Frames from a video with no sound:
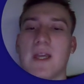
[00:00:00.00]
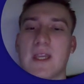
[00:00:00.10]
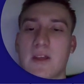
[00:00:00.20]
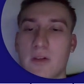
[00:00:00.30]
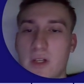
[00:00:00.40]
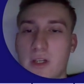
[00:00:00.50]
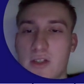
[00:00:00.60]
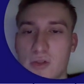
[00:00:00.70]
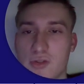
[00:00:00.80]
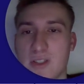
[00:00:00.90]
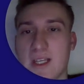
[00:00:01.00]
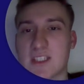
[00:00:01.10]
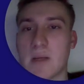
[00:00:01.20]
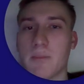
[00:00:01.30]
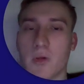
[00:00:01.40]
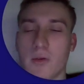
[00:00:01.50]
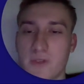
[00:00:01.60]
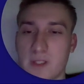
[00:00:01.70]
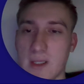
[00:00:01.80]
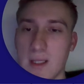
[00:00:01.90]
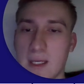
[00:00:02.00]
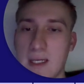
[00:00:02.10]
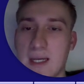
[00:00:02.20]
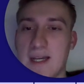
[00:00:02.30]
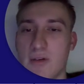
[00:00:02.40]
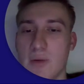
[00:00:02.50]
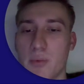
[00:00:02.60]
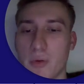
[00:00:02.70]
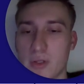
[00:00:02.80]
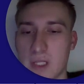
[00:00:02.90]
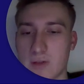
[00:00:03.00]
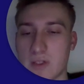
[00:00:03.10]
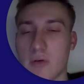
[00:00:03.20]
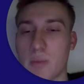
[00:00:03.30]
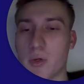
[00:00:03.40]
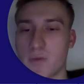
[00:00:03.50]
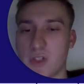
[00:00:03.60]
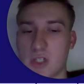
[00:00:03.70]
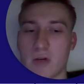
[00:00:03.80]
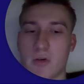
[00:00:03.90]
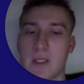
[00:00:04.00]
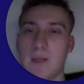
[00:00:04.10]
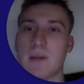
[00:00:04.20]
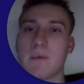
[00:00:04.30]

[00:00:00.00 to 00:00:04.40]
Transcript: And here's also the example of the report, another report which I already